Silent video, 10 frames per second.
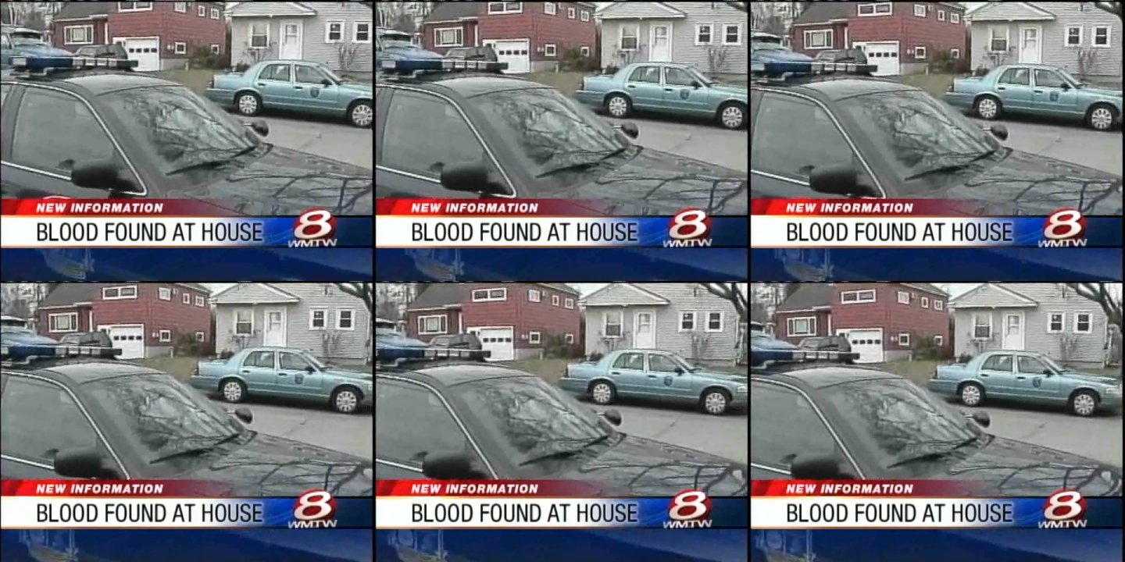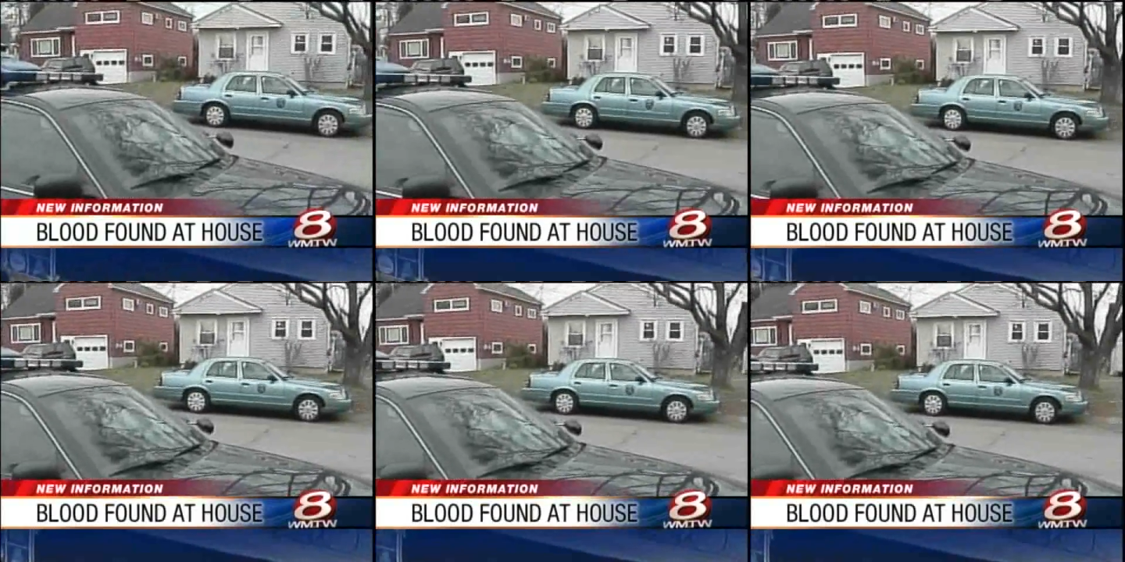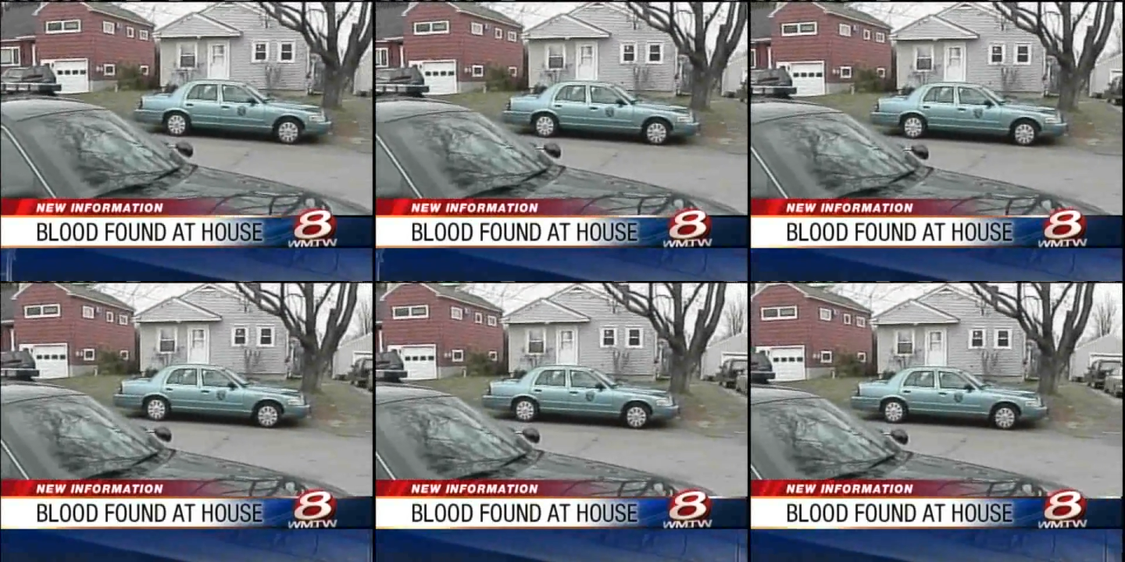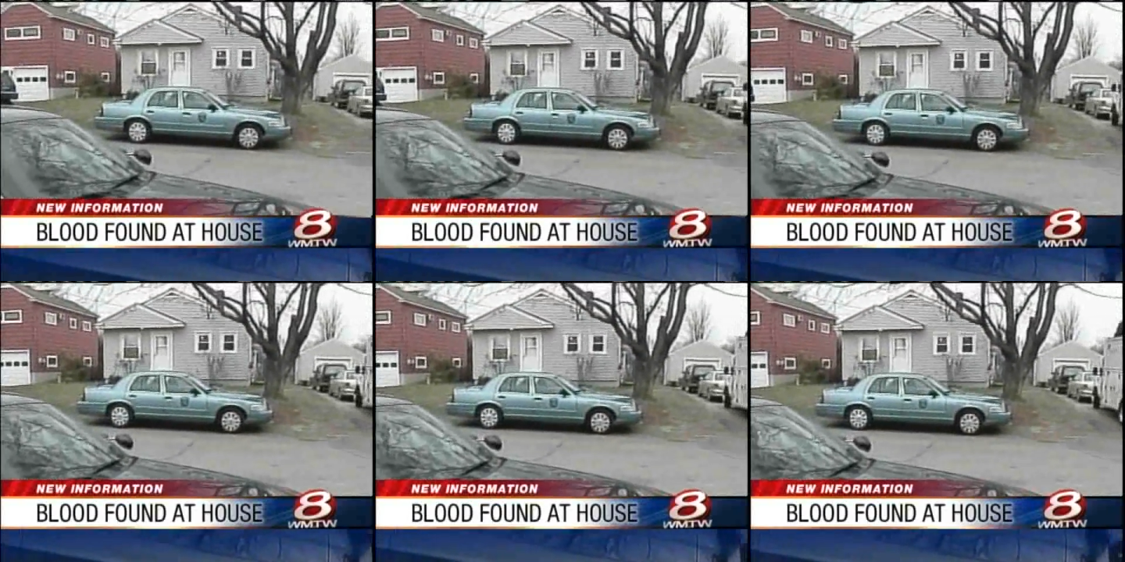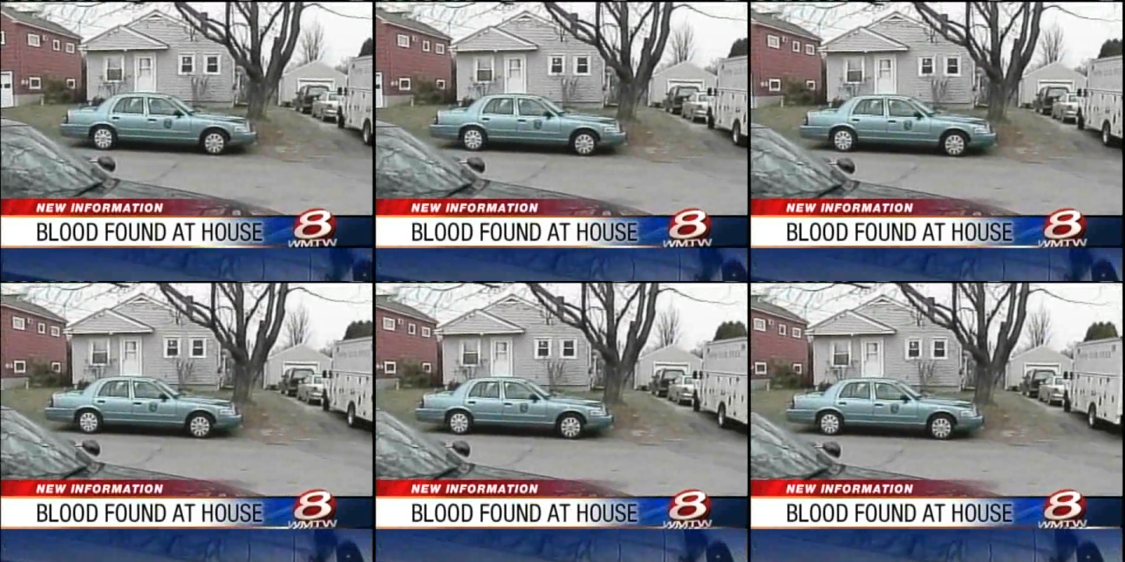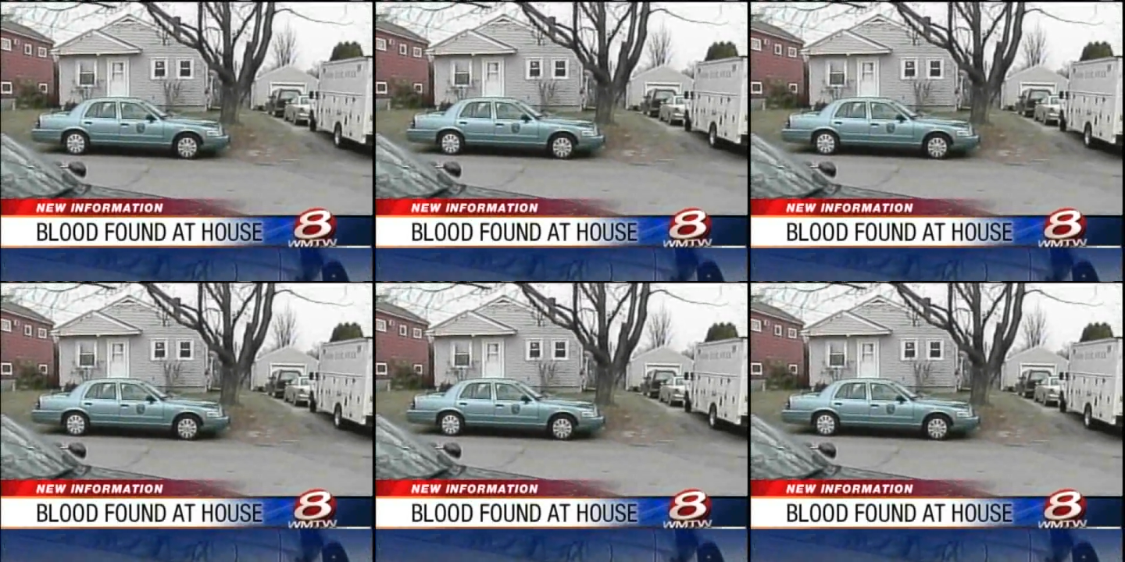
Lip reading: Nobody's mouth can be seen.